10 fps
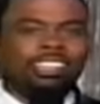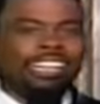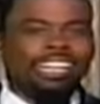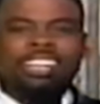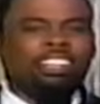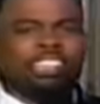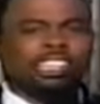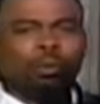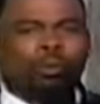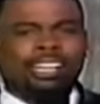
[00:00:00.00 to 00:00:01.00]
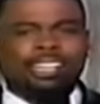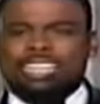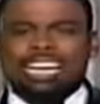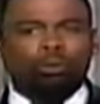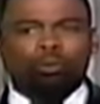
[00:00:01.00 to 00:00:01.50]
eagerly awaited
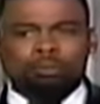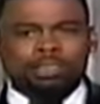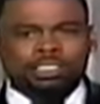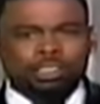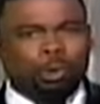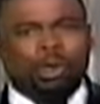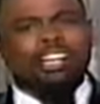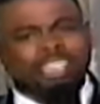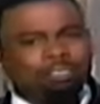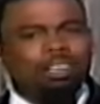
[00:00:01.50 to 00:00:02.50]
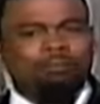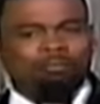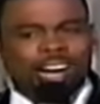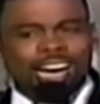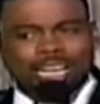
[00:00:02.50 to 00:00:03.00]
Catwoman 2. Give it up for
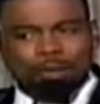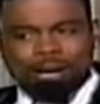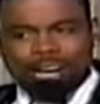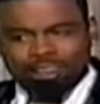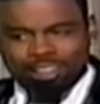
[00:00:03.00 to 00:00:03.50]
Halle Berry.